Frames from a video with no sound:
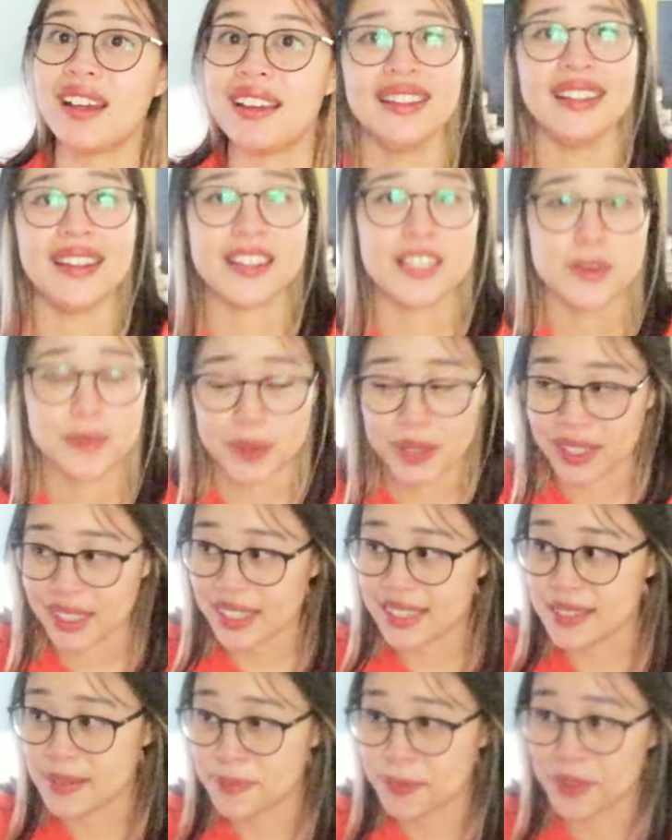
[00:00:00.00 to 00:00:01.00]
The next book
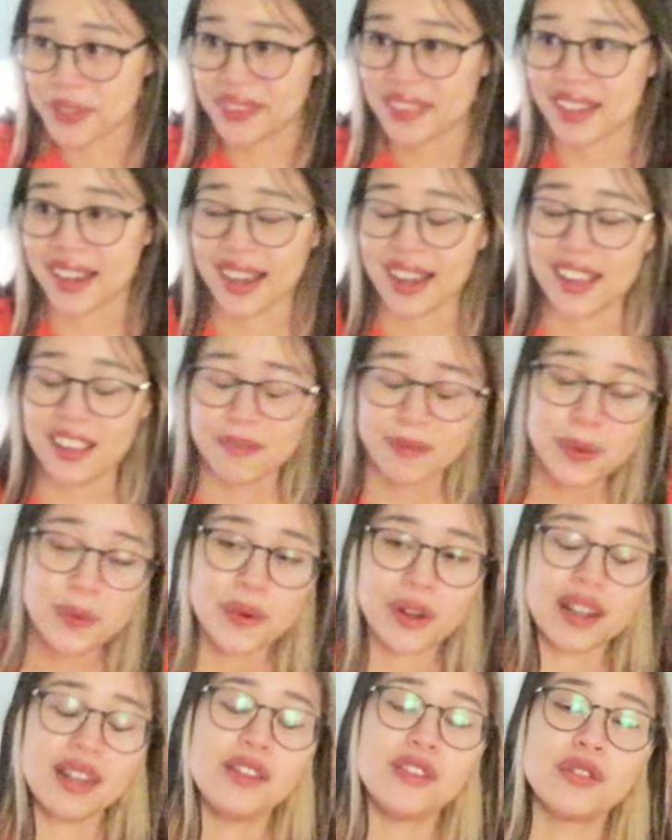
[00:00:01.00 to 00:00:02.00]
is a book that I have been
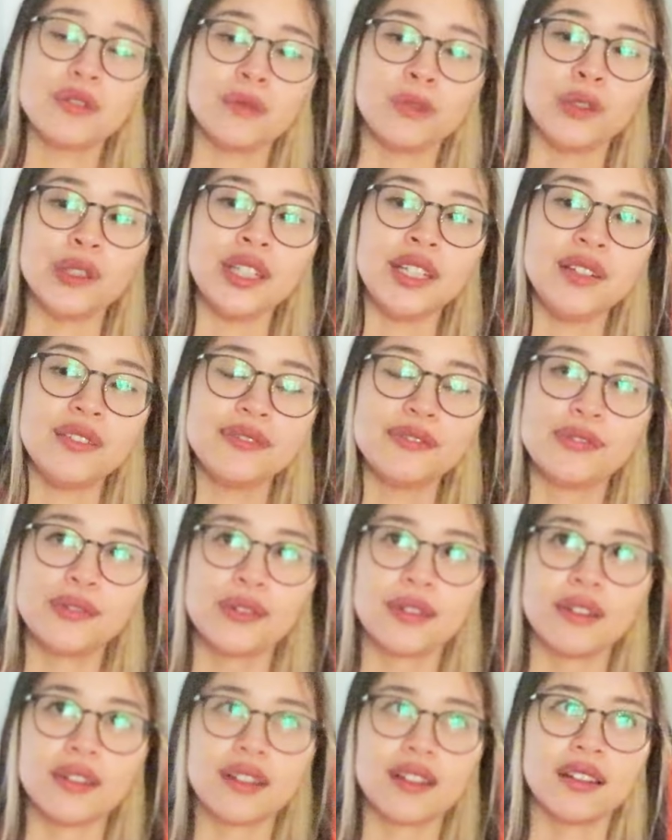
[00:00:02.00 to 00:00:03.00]
wanting to read
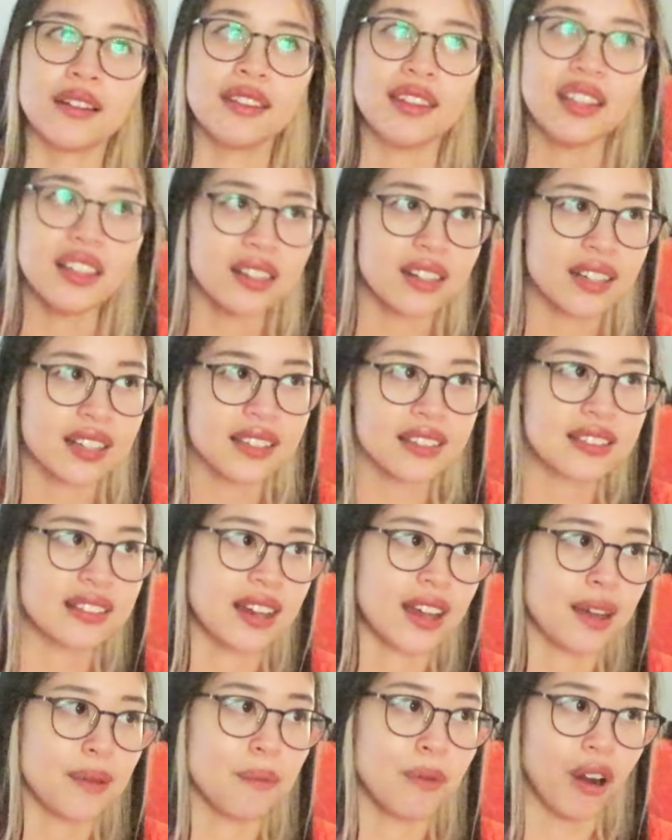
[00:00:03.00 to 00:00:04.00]
for the longest
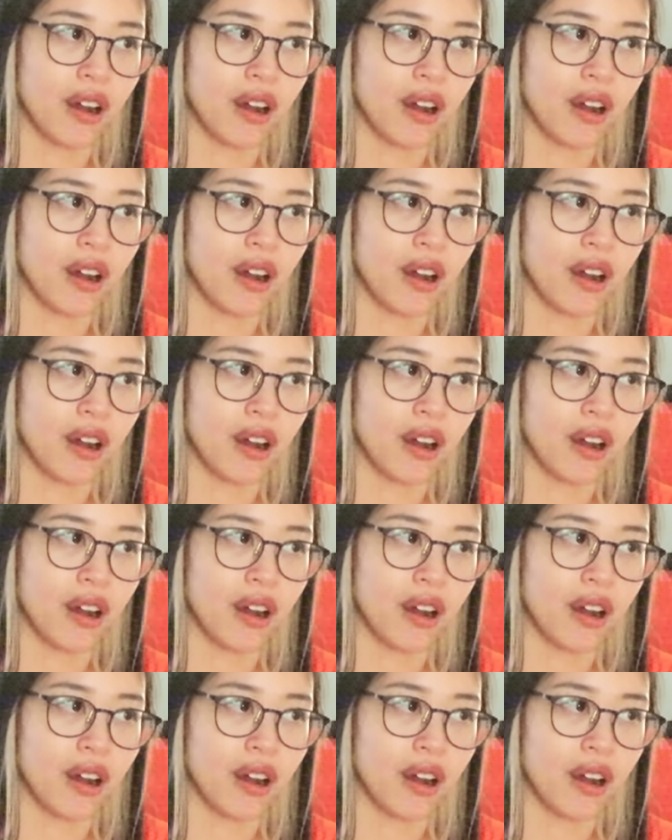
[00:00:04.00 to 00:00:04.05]
time,